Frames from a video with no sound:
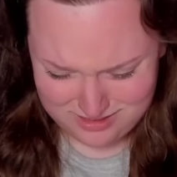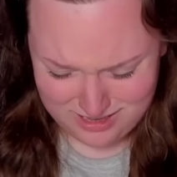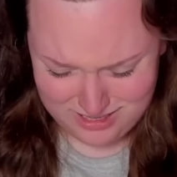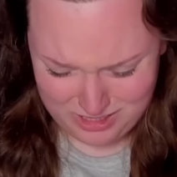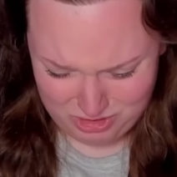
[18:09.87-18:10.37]

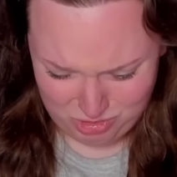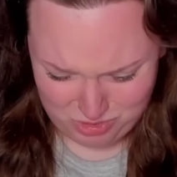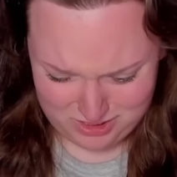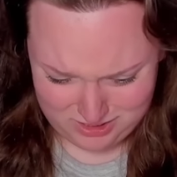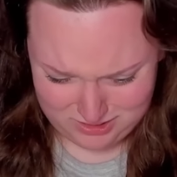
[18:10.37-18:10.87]
I can't do
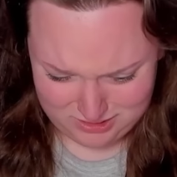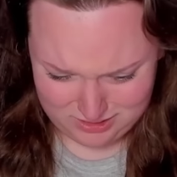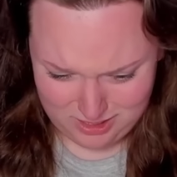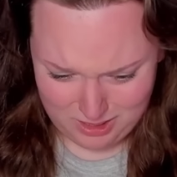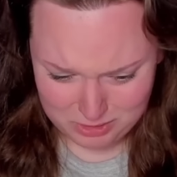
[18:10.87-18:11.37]
this.
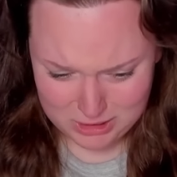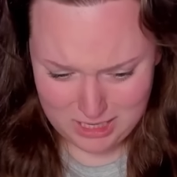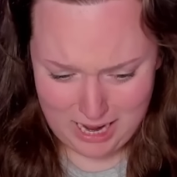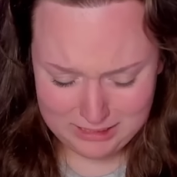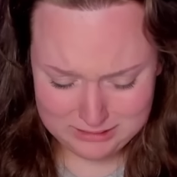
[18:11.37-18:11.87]
I'm just
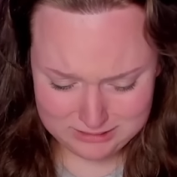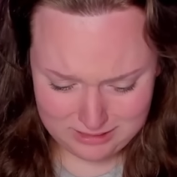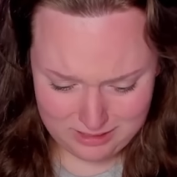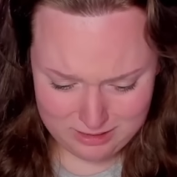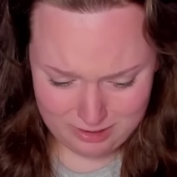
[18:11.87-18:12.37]
gonna ask
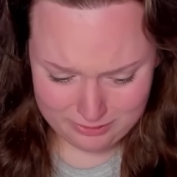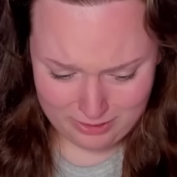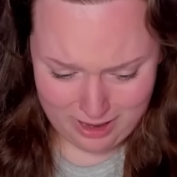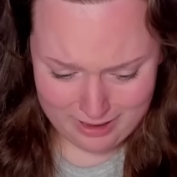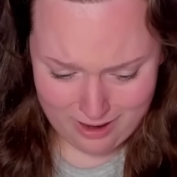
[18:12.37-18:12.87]
another guy